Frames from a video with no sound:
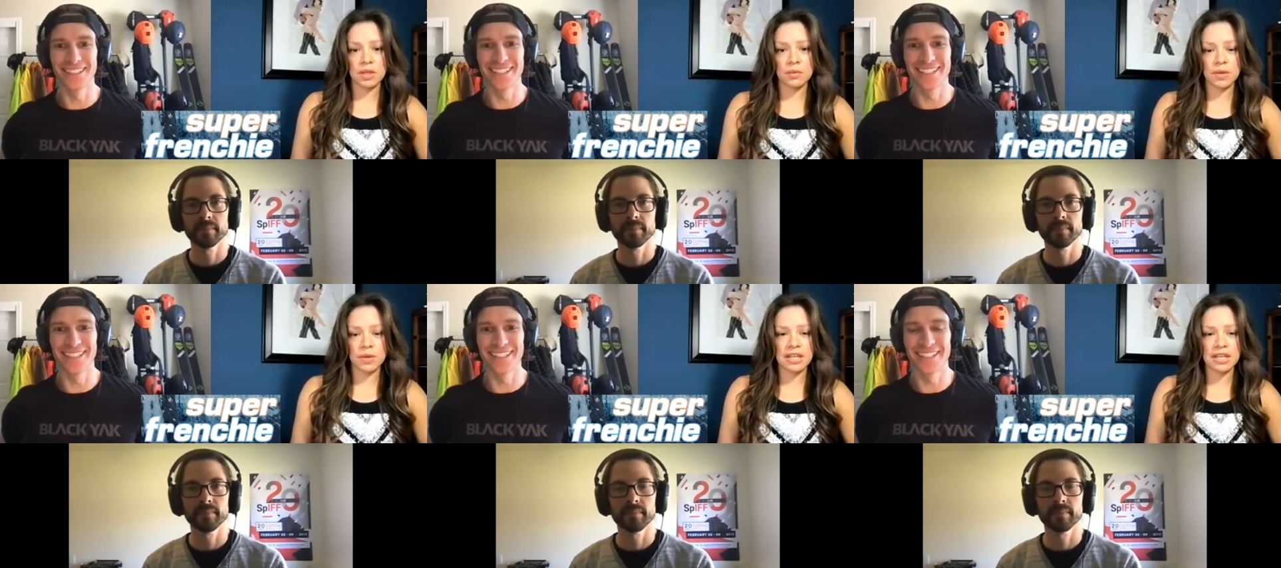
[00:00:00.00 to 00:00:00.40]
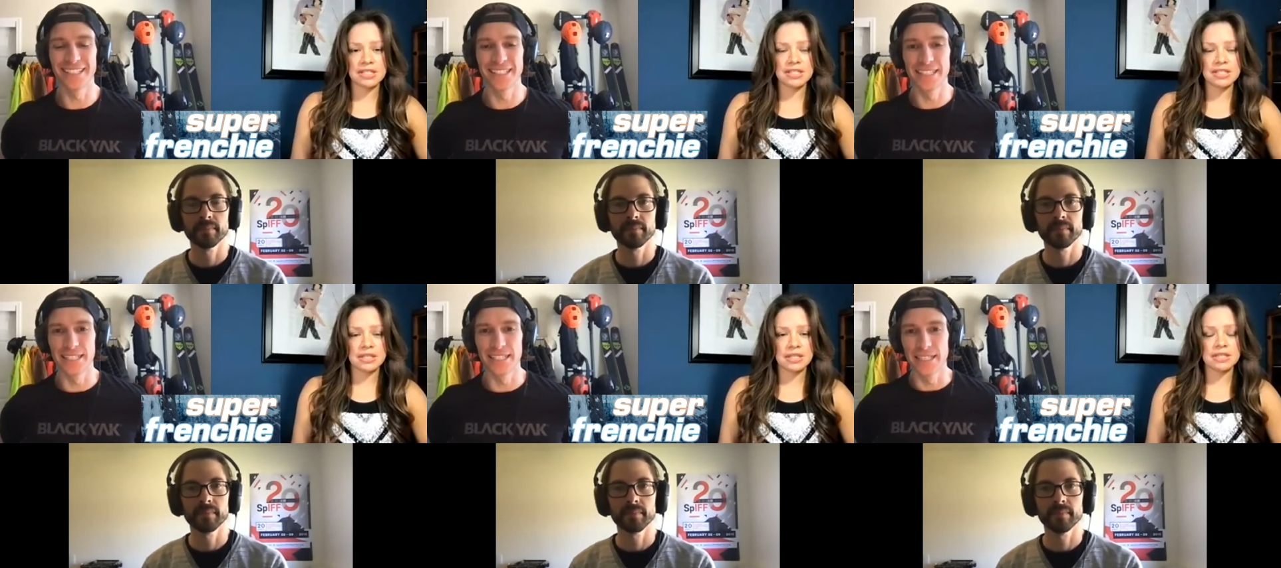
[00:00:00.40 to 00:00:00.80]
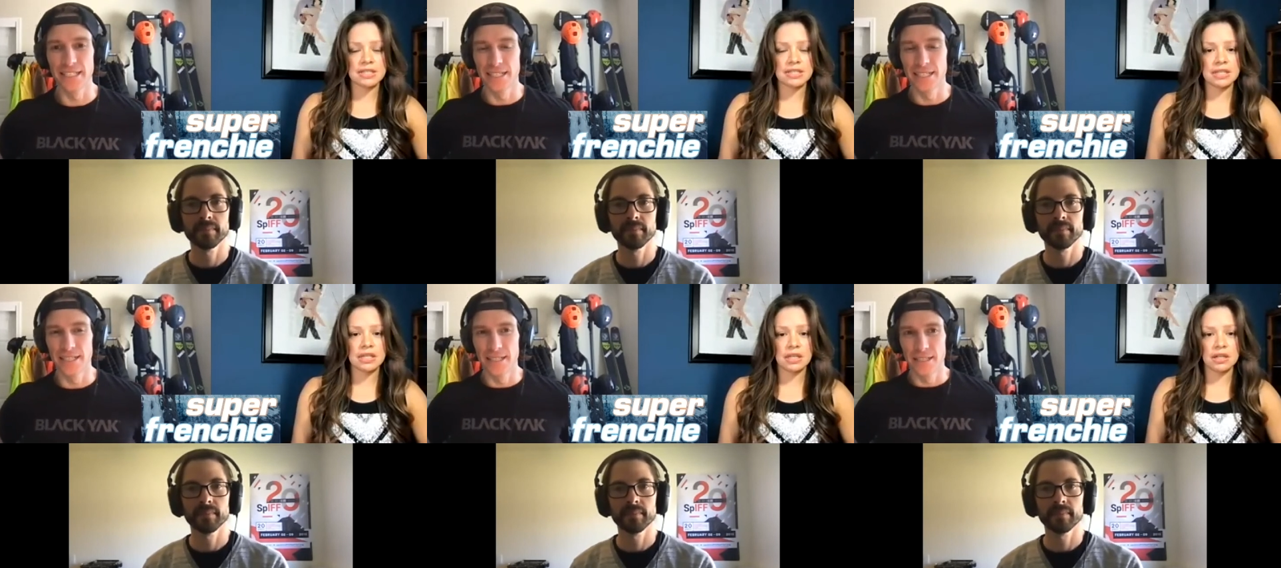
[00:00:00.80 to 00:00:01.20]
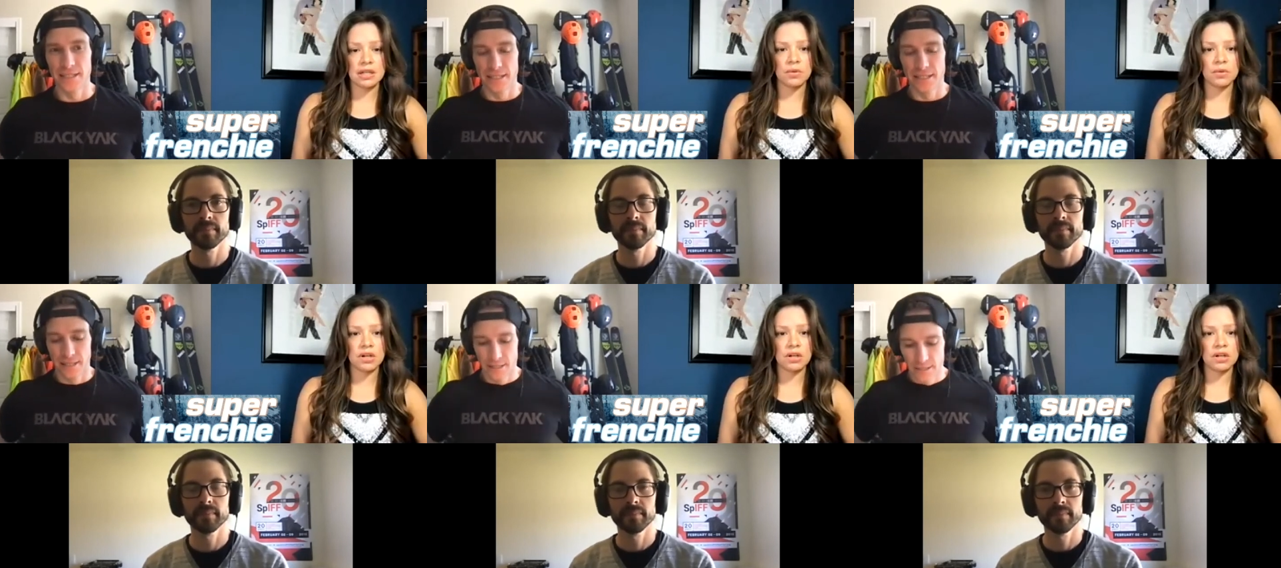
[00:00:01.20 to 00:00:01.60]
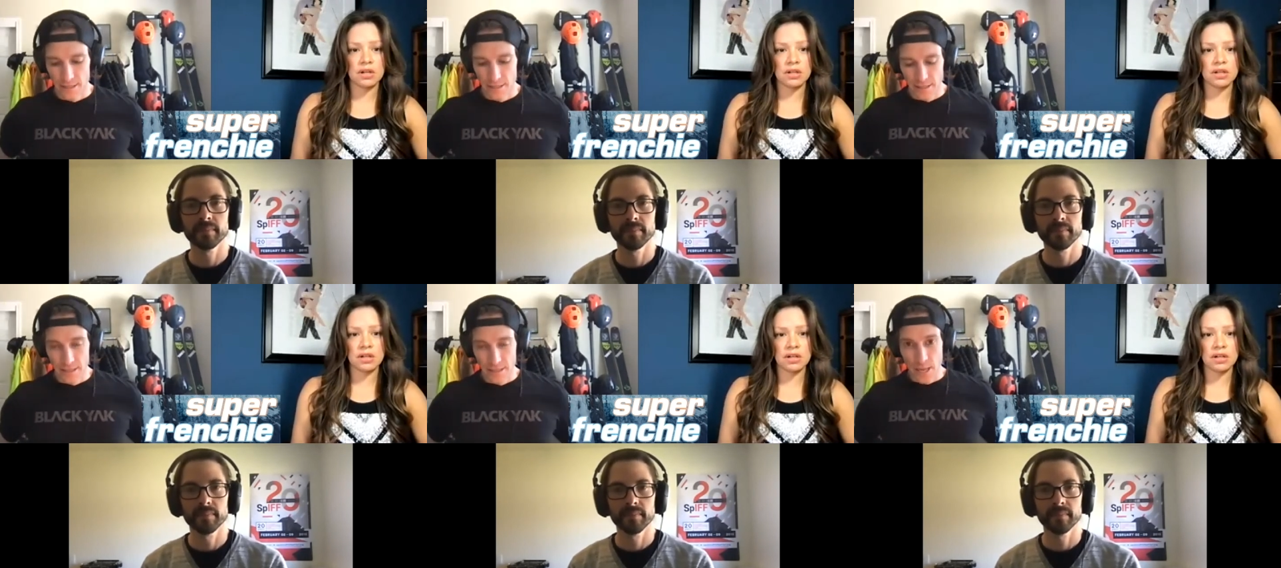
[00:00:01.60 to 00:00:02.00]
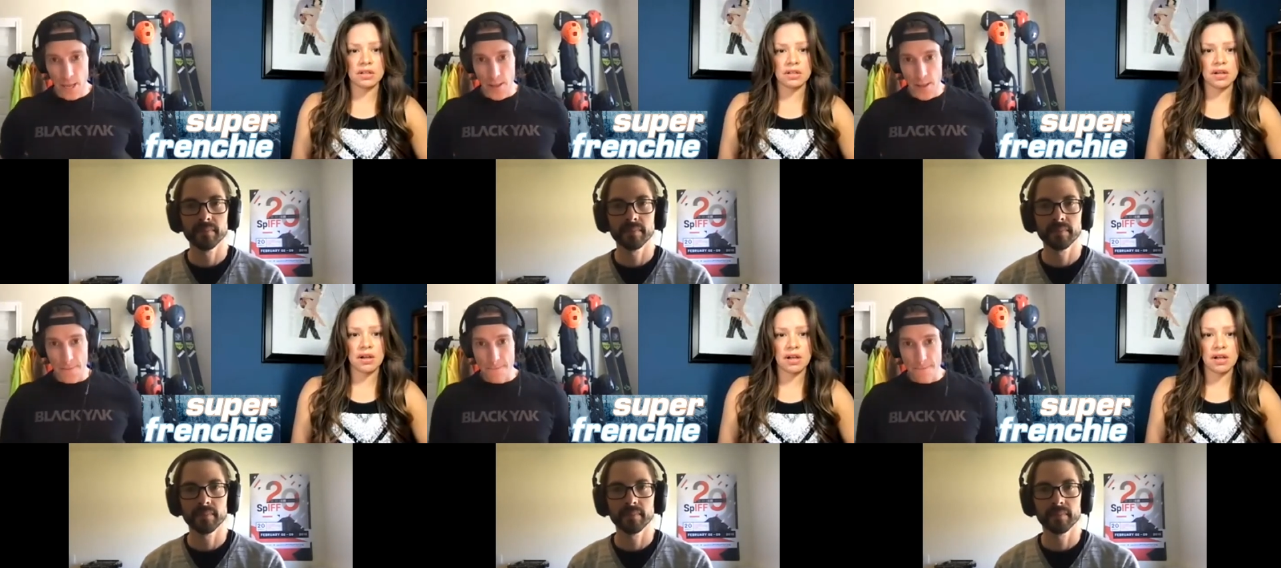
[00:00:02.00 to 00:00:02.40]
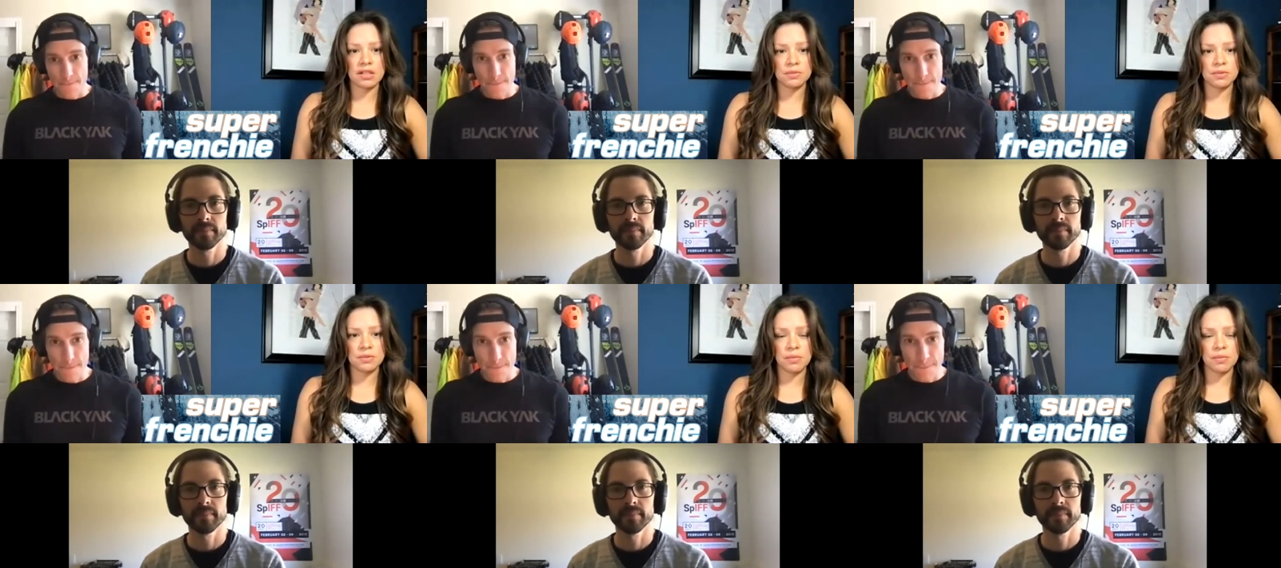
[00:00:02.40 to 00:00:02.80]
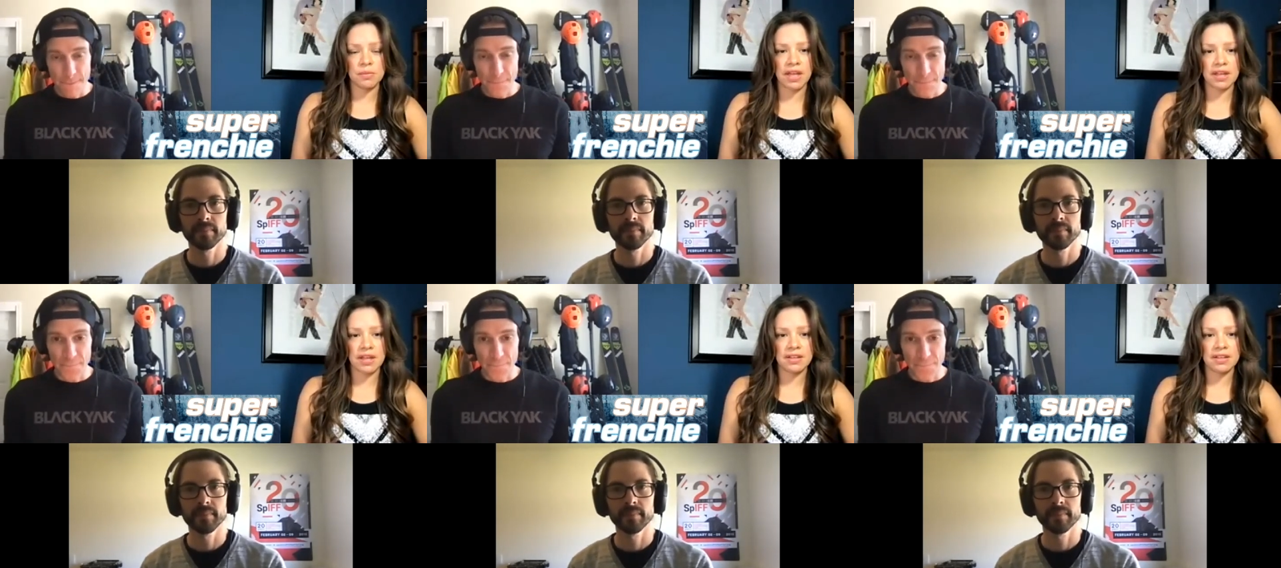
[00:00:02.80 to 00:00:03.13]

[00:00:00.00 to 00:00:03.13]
Speaker 1: get to see a scene where you're in the hospital bed.